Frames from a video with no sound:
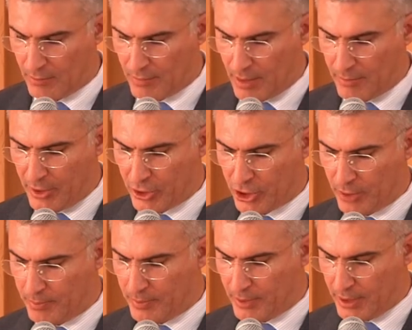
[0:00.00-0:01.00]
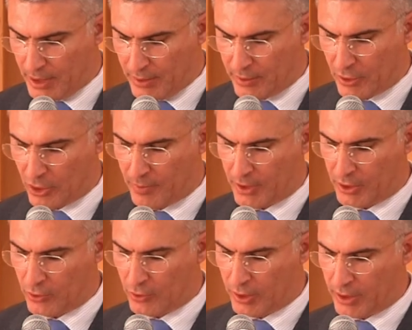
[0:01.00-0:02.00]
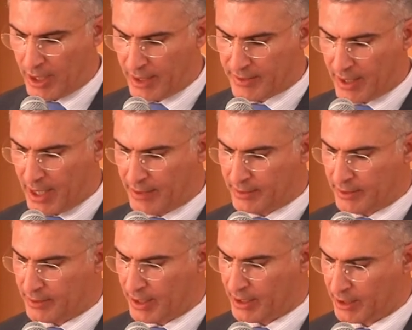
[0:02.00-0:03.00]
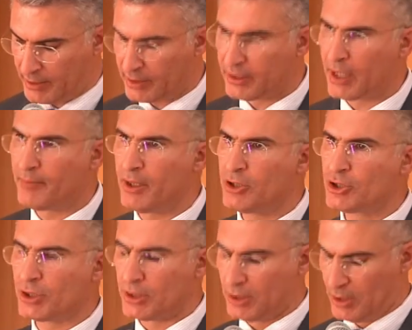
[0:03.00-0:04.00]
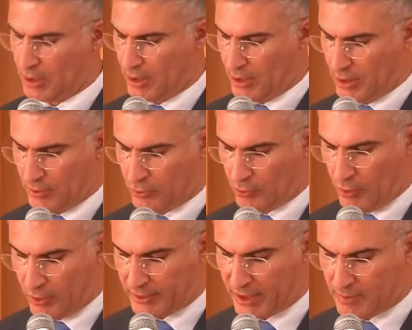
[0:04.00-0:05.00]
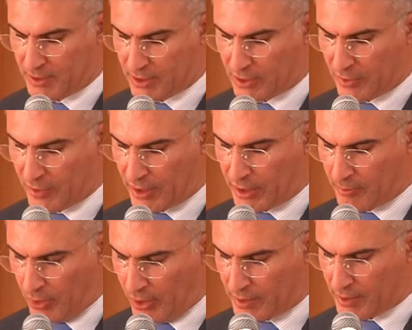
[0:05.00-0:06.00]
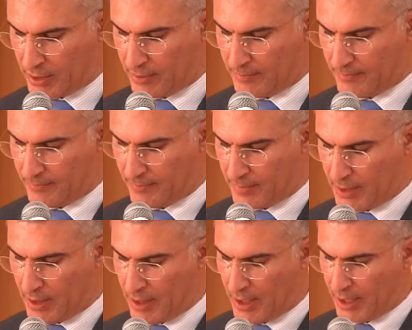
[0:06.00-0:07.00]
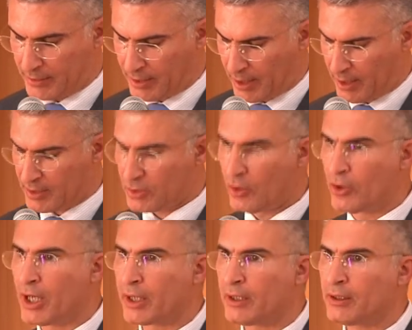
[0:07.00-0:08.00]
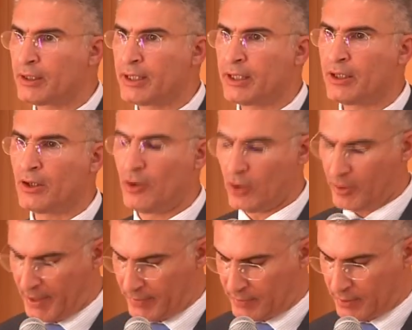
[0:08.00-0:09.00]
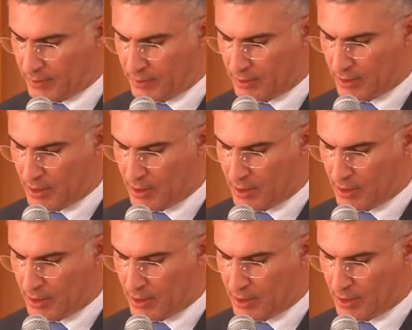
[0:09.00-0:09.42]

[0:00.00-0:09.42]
Membership in the European Union has added another dimension to Malta's Mediterranean policy and has concurrently augmented